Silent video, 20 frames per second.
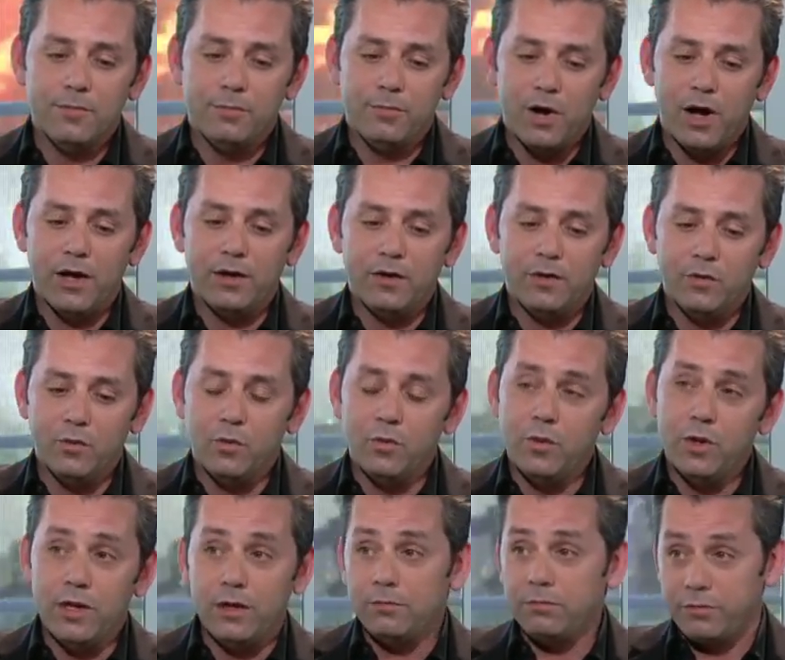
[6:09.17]
But
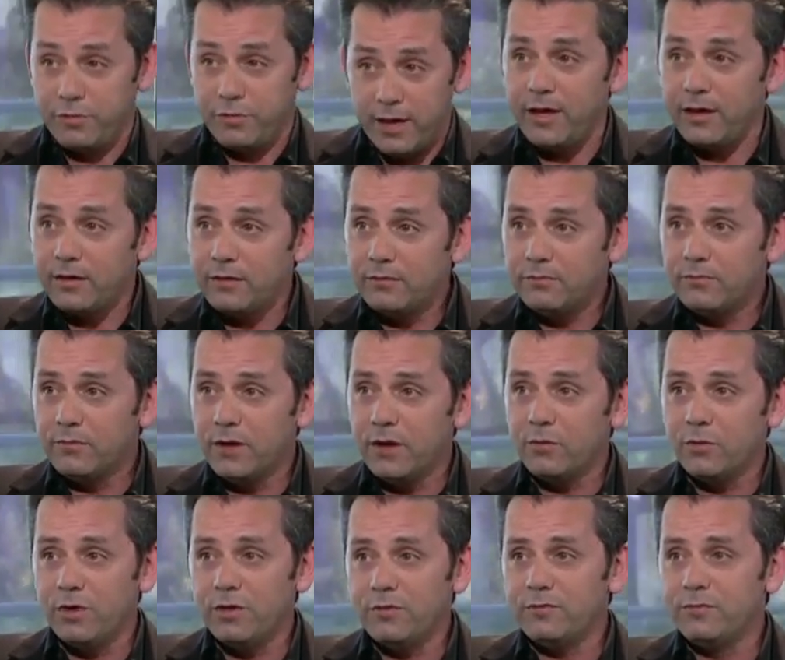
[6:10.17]
we think
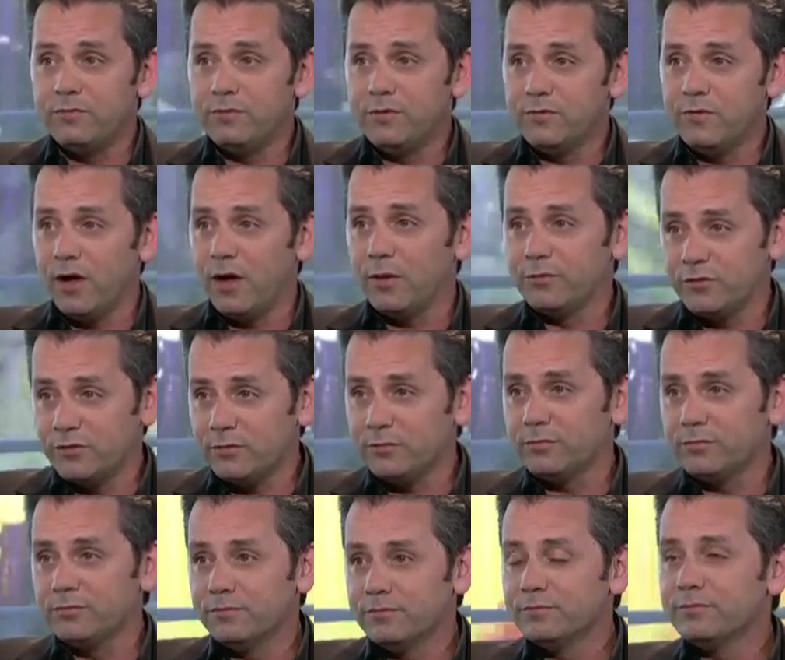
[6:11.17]
that we've developed
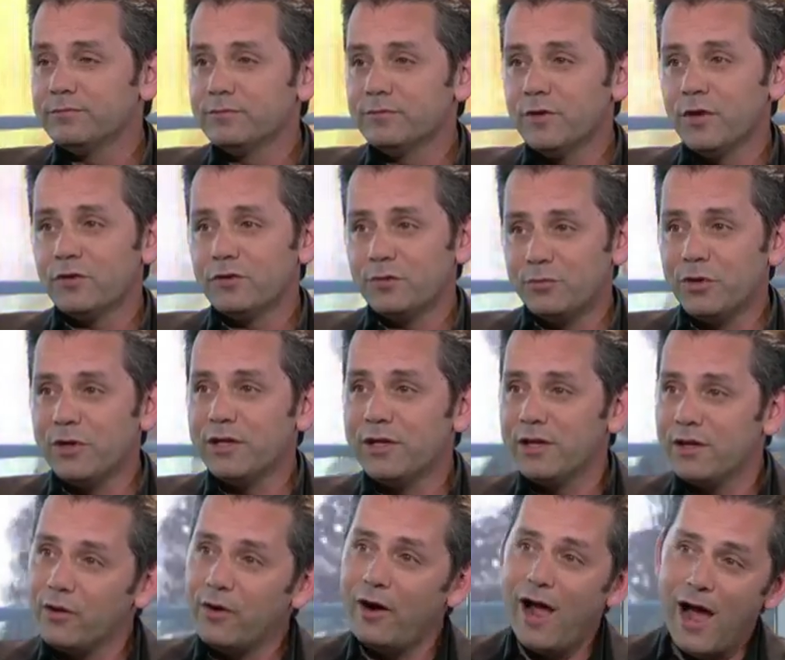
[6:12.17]
some pretty
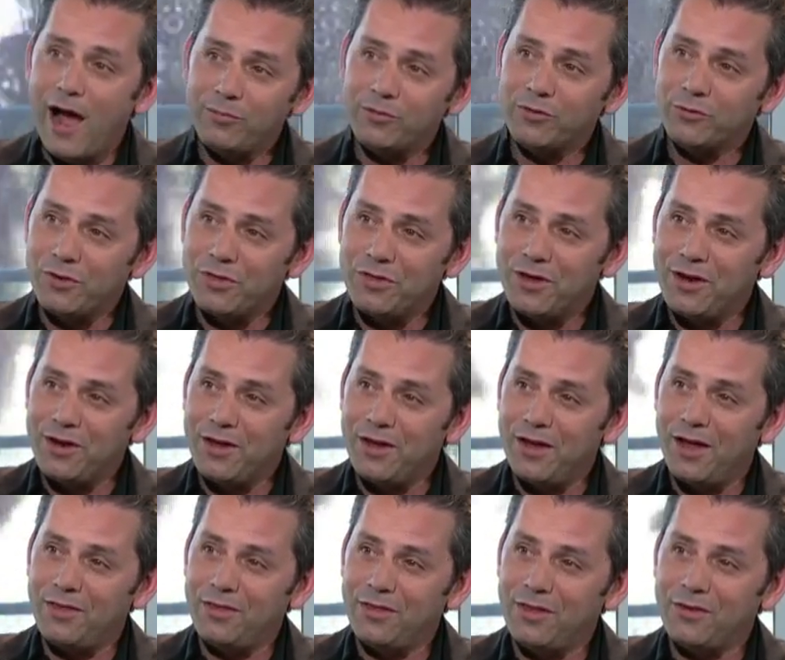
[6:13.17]
killer apps within it,
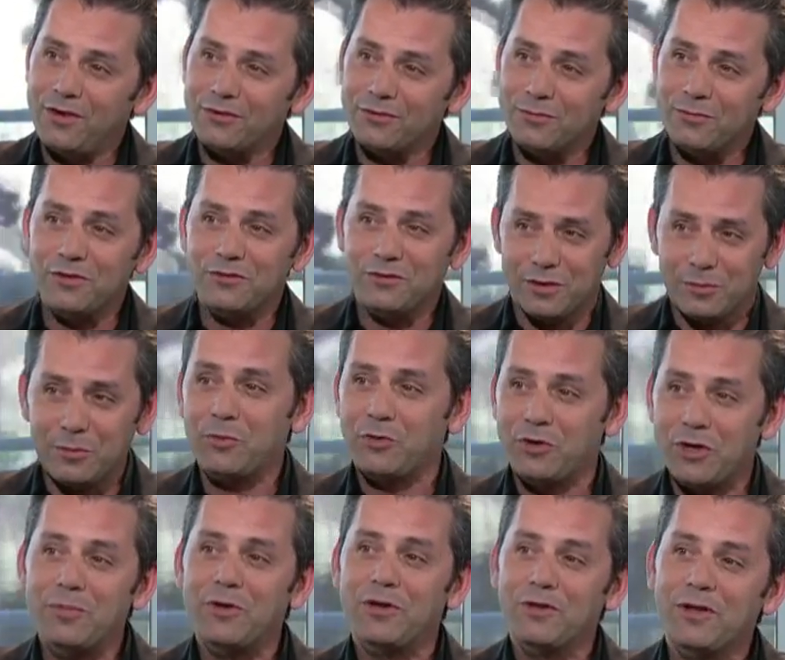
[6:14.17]
and that there's some things that are going to be
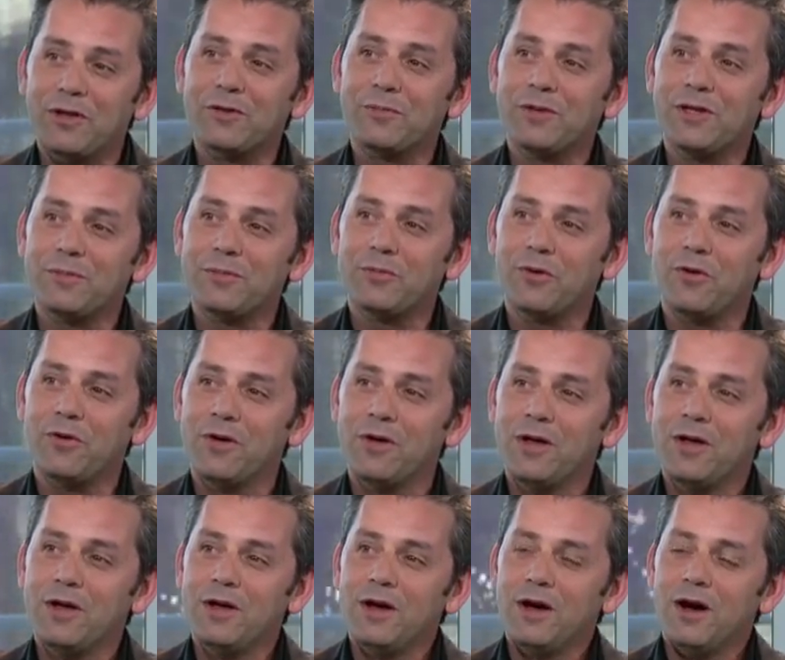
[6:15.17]
pretty appealing to people
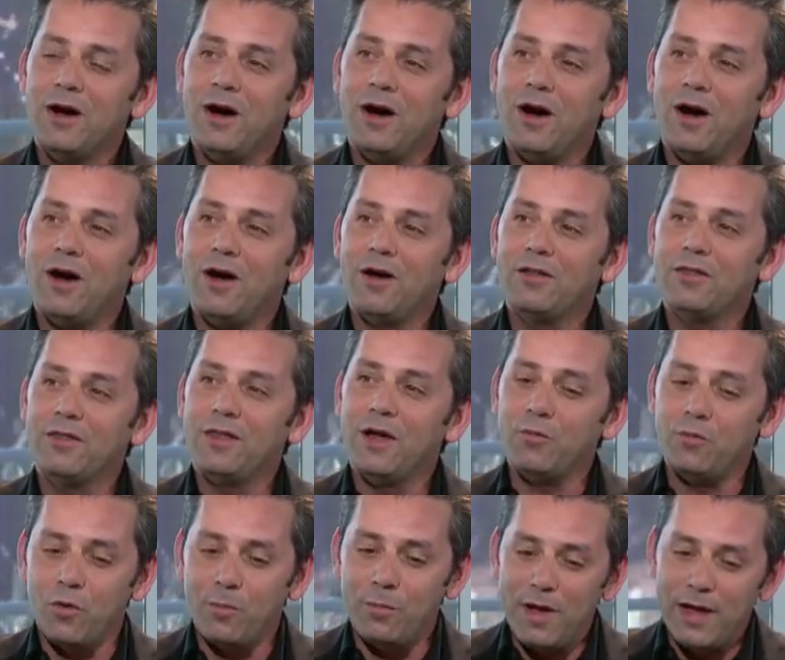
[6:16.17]
that
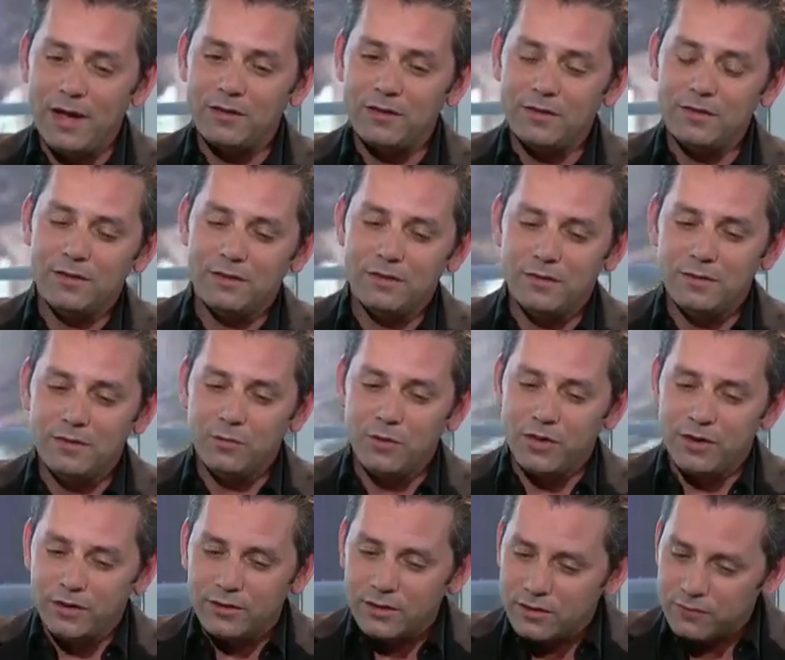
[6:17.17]
will make. We
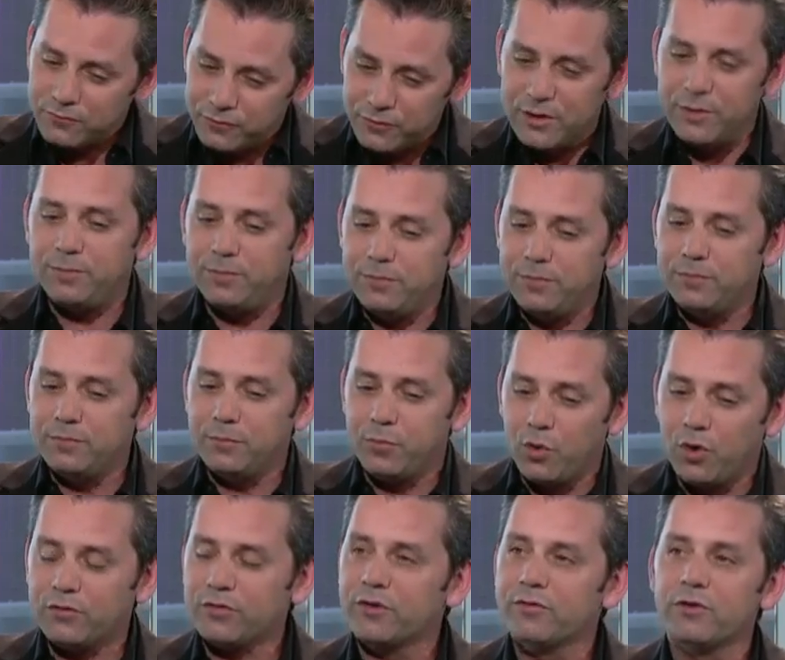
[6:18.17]
think that the free
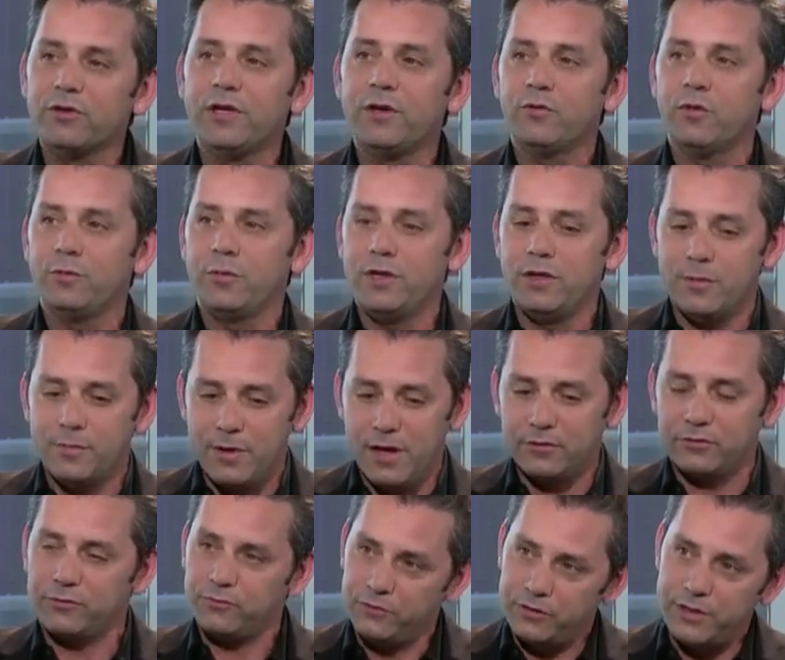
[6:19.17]
portion of Elite will be the
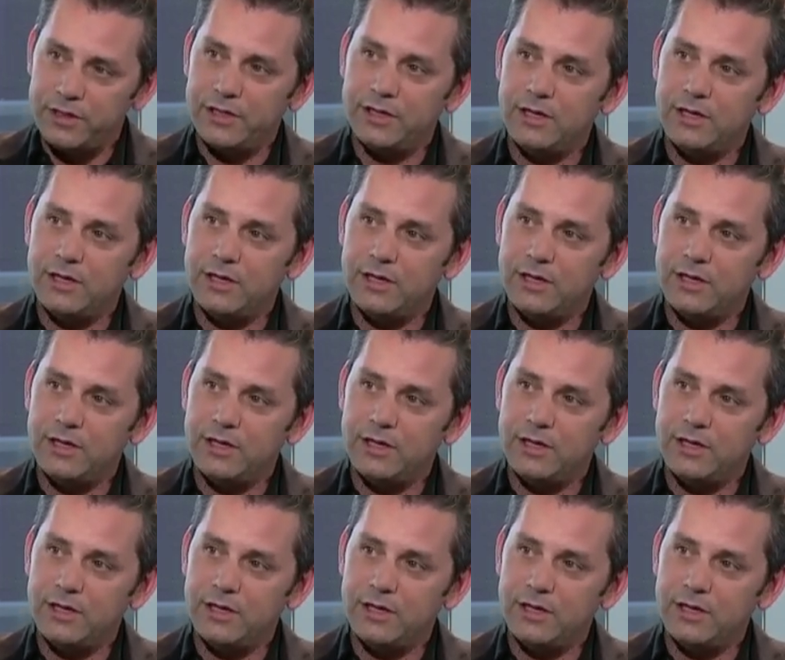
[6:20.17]
best free